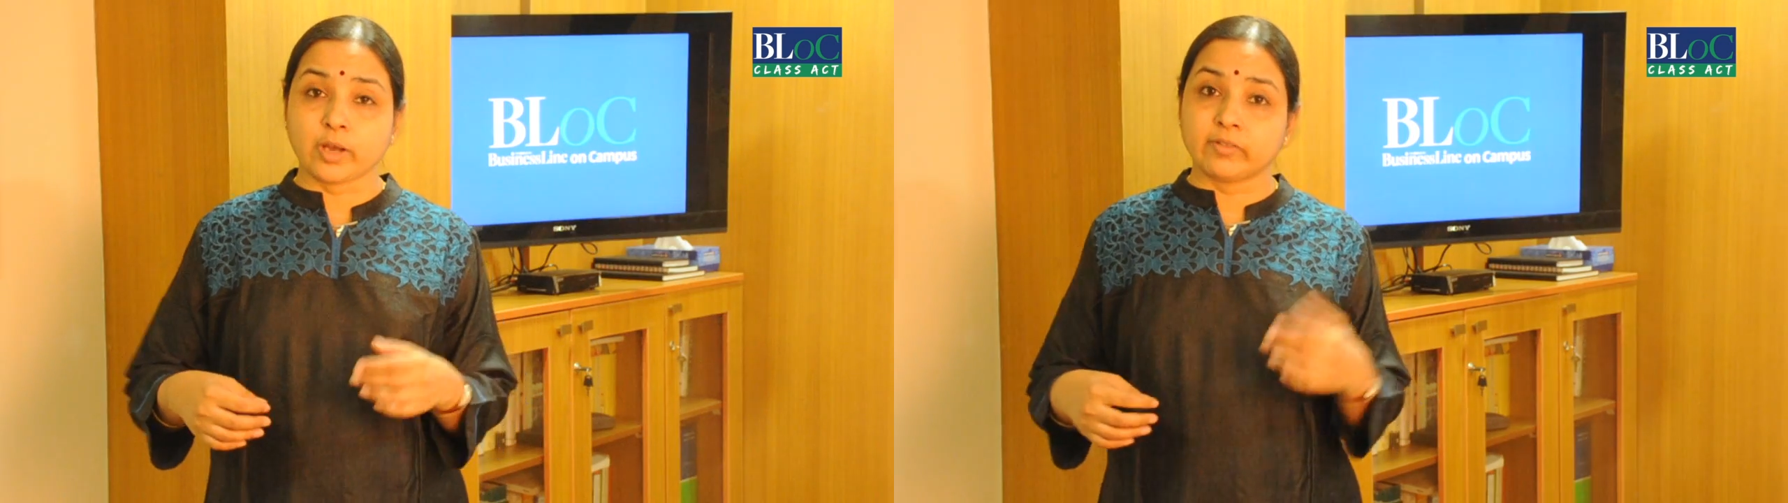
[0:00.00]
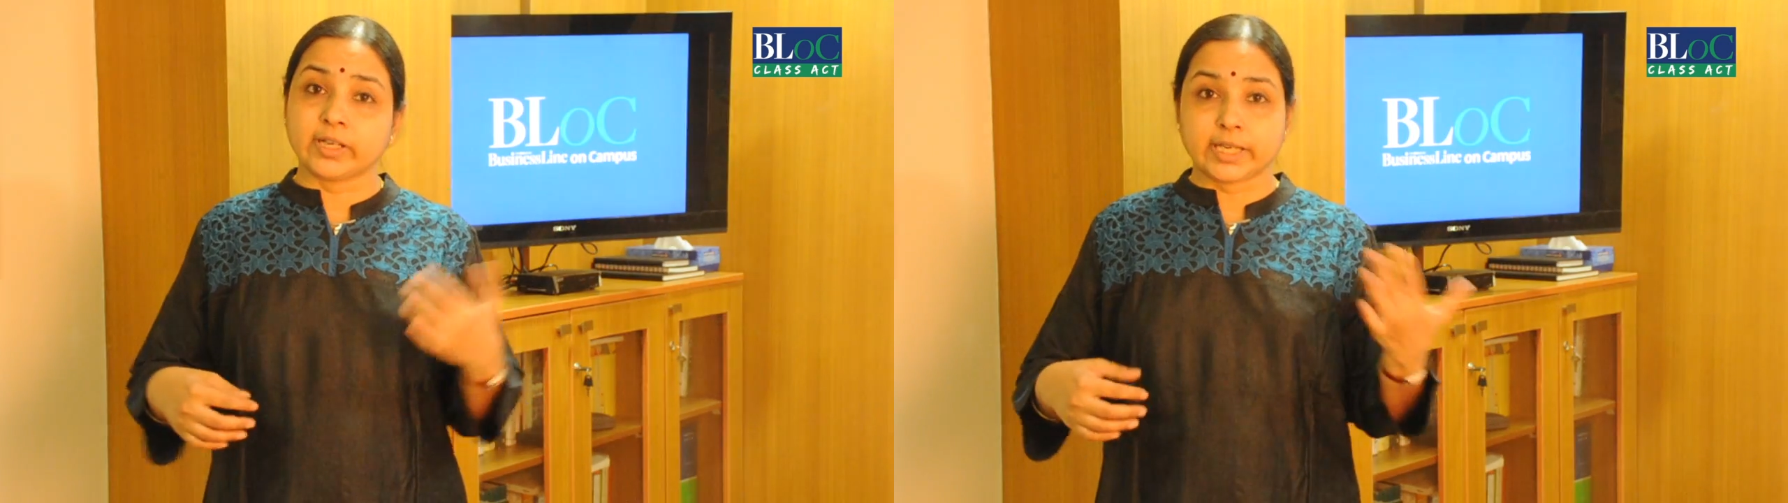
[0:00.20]

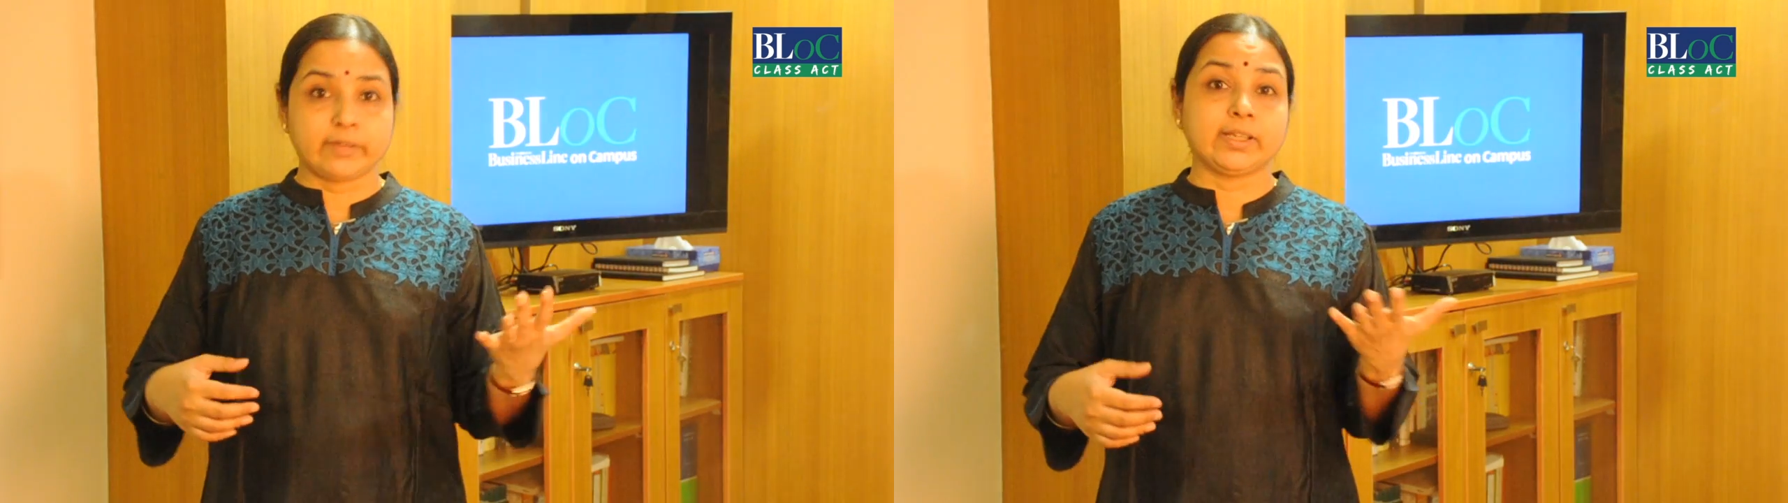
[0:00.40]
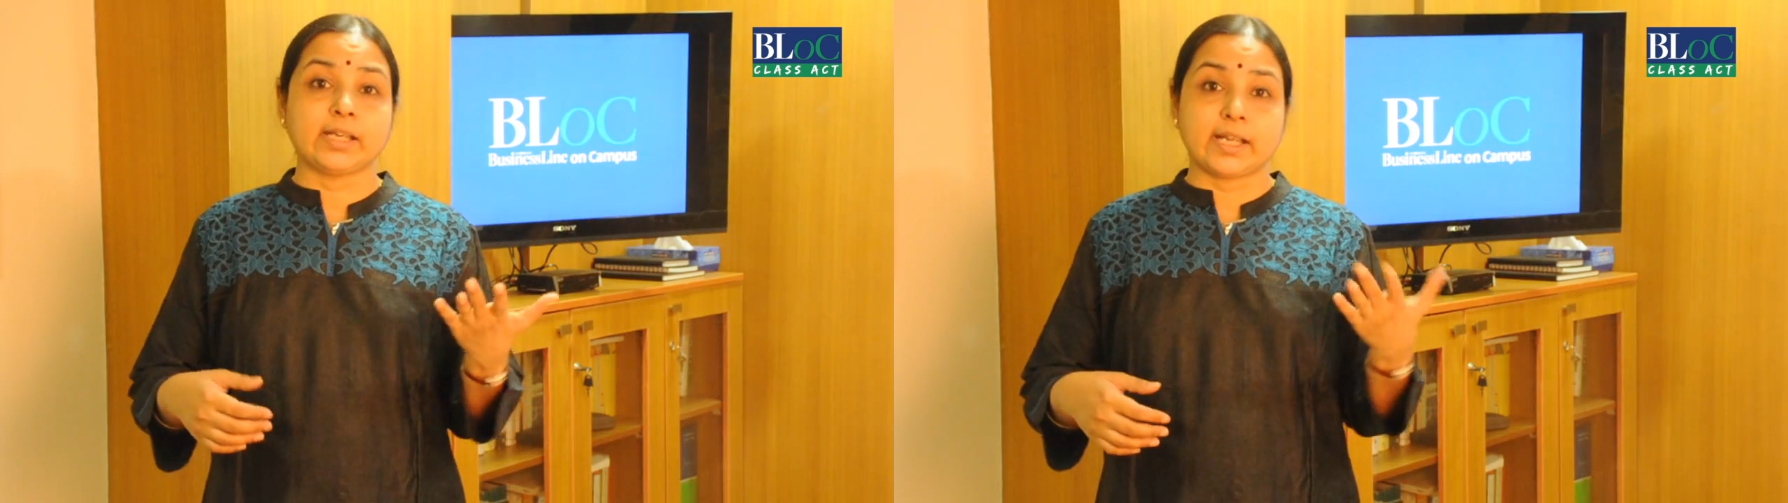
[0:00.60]
have a
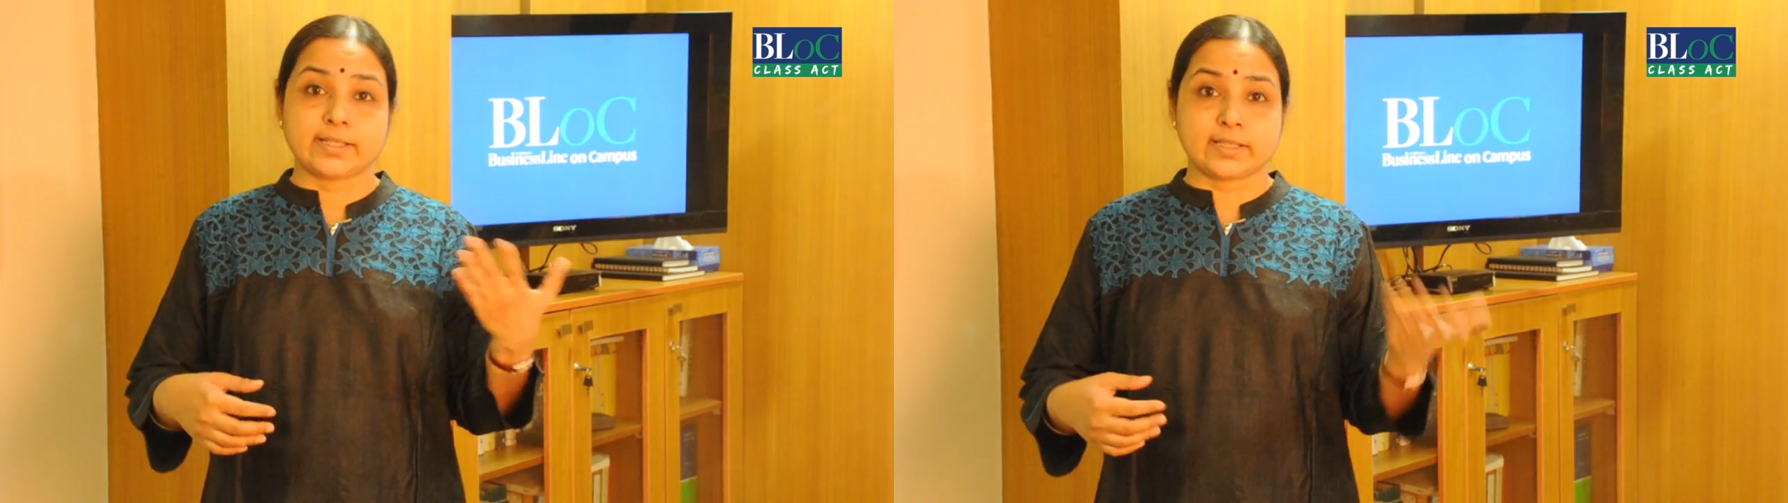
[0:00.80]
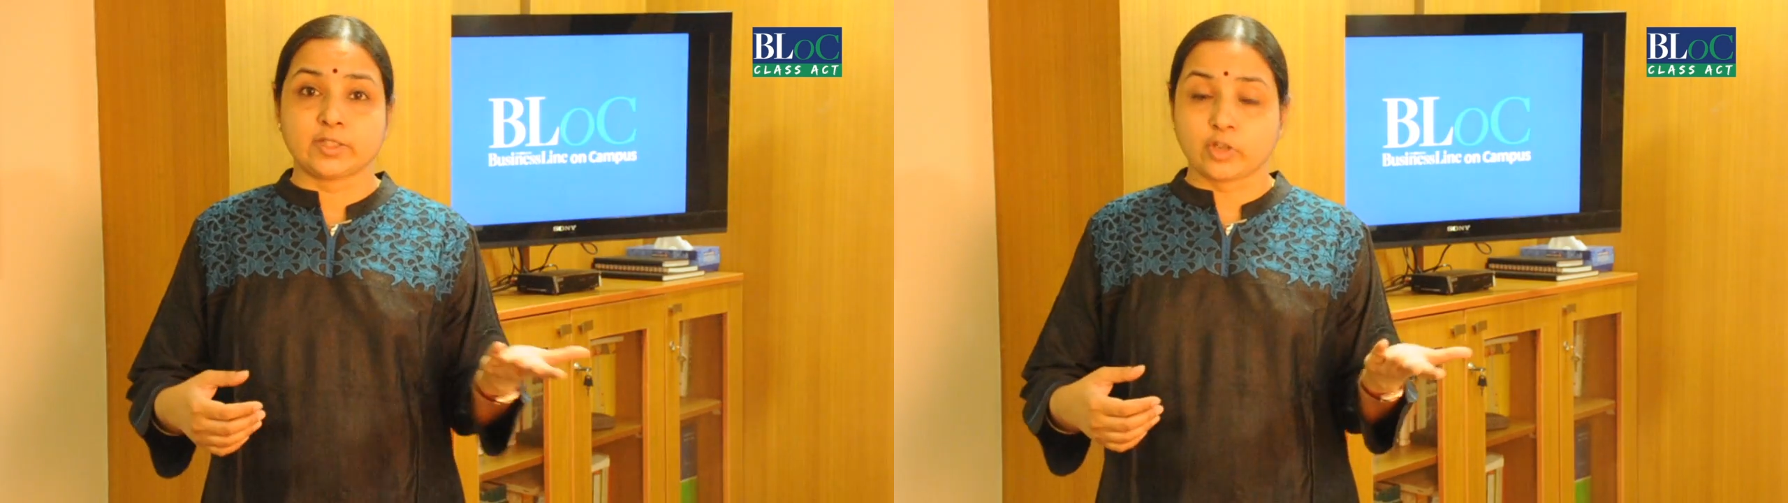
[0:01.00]
driving
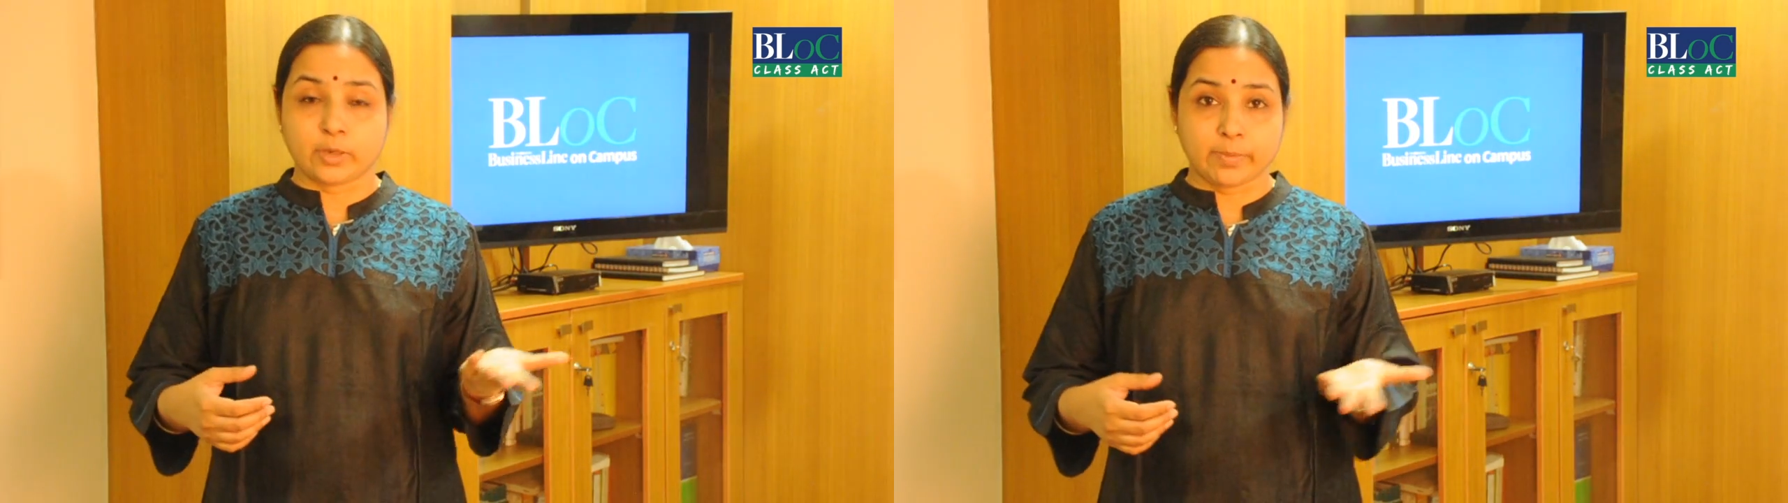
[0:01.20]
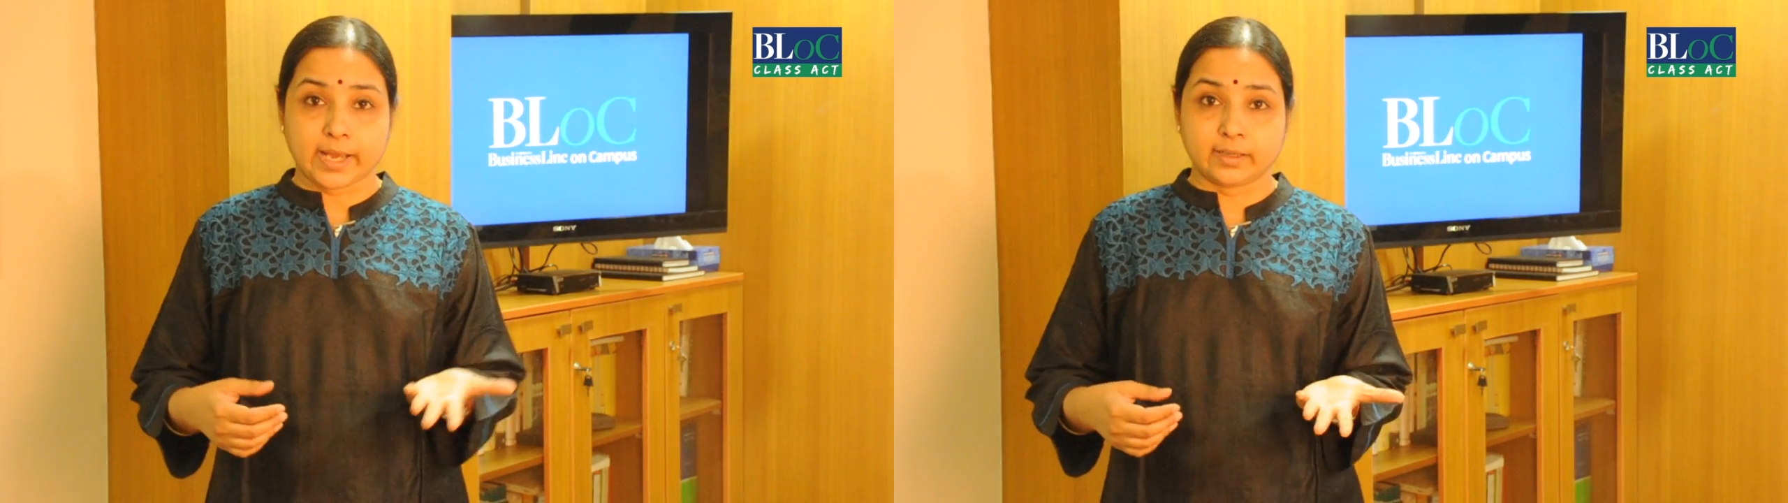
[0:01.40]
license or
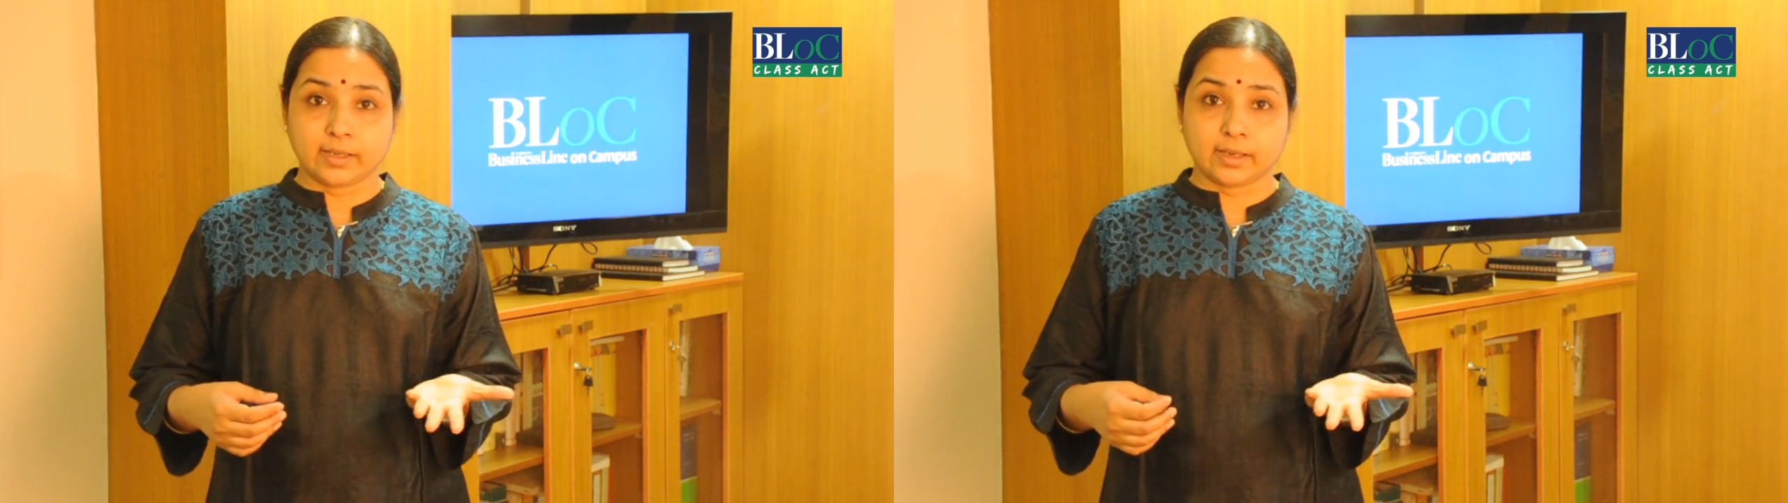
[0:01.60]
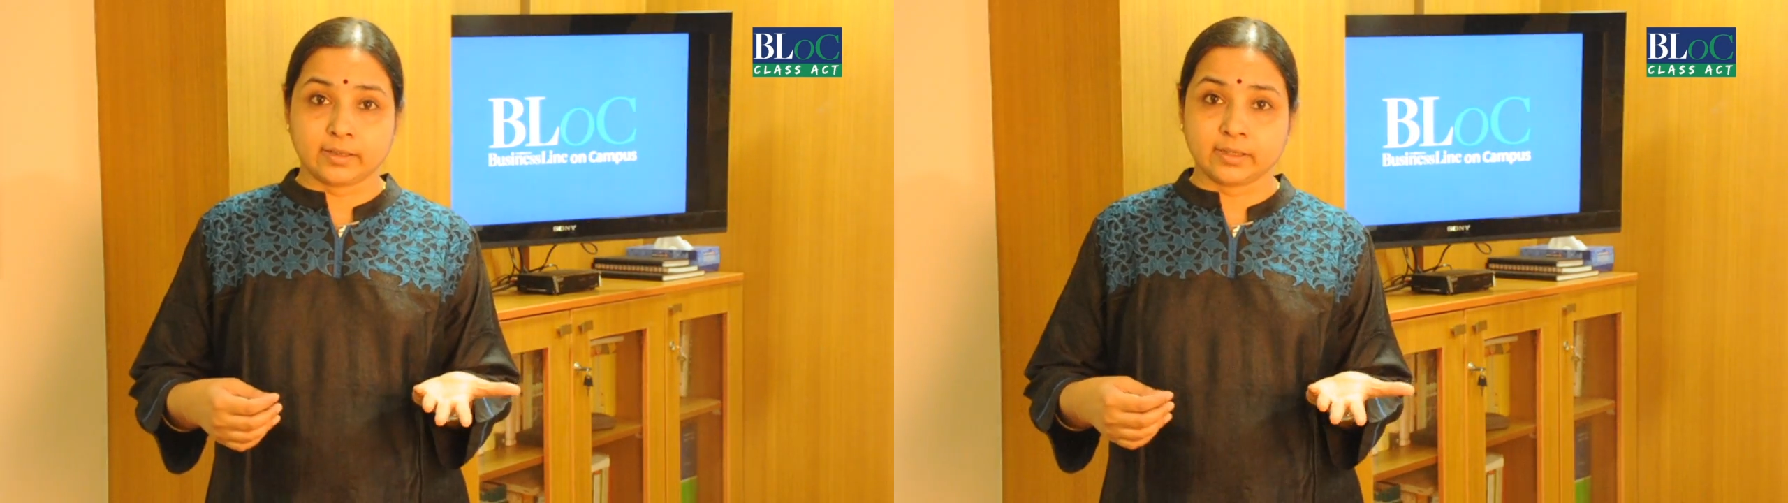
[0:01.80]
a PAN
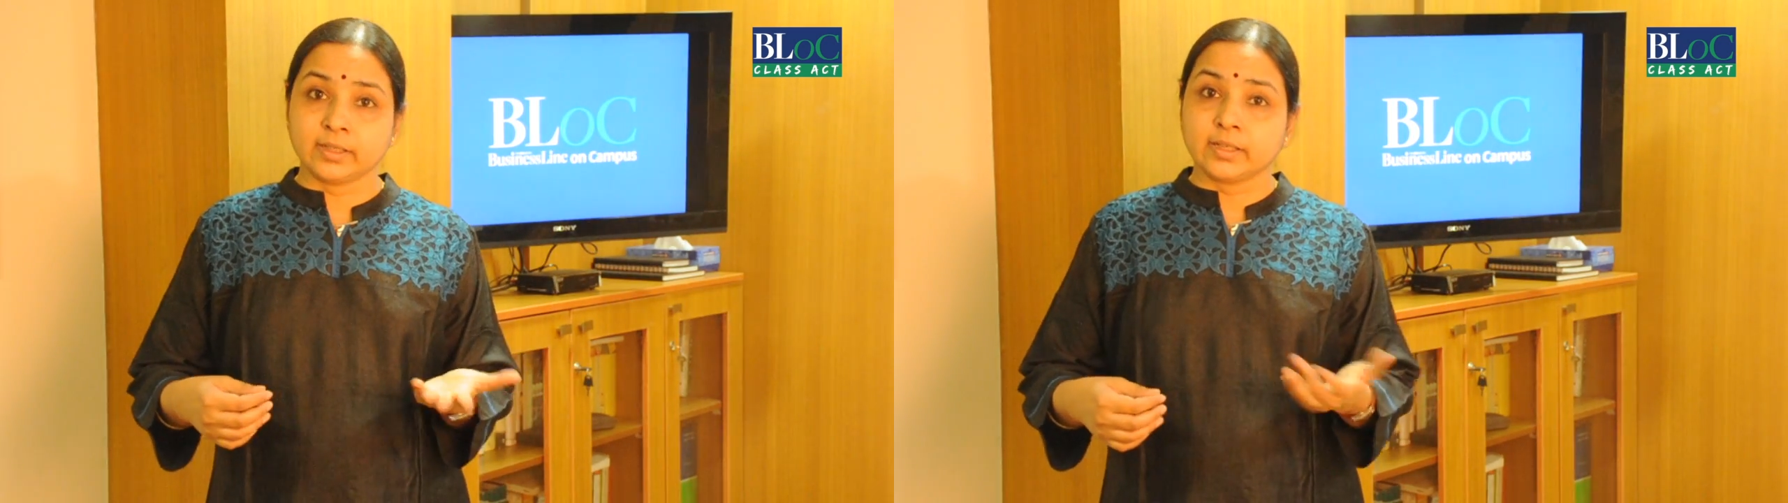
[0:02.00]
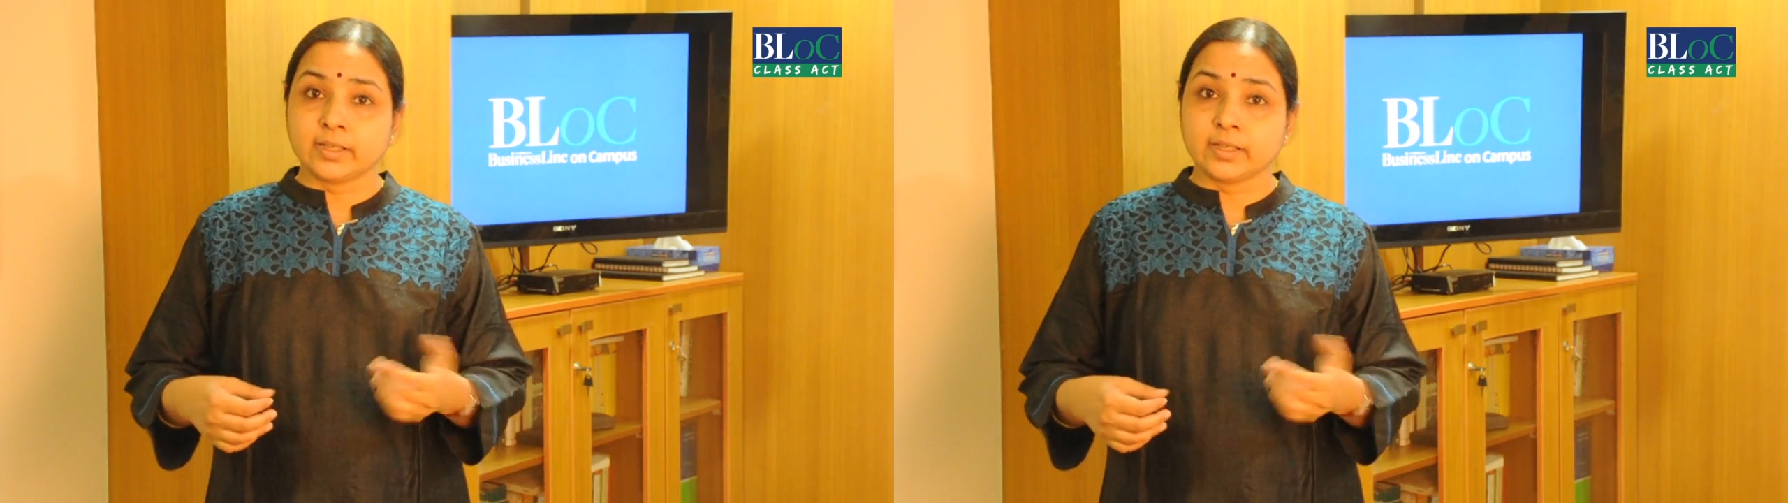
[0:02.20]
card?